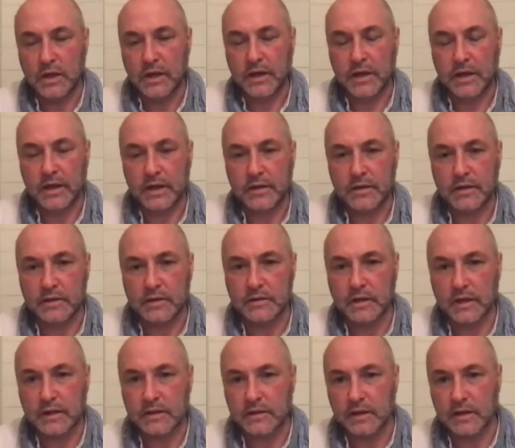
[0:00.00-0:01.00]

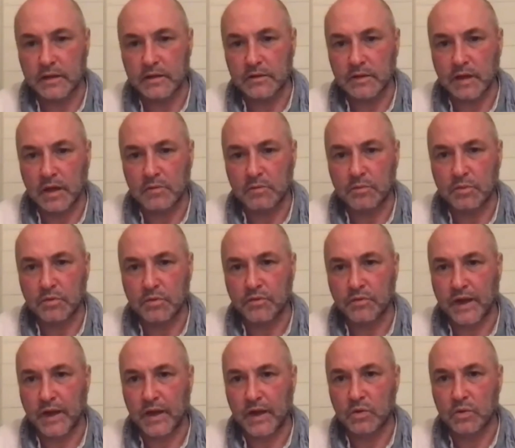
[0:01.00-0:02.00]
and
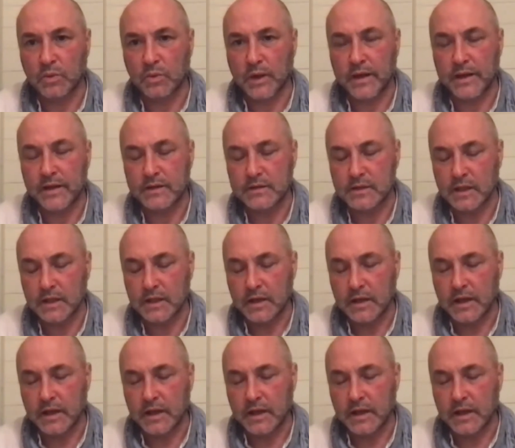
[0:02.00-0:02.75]
profound ways,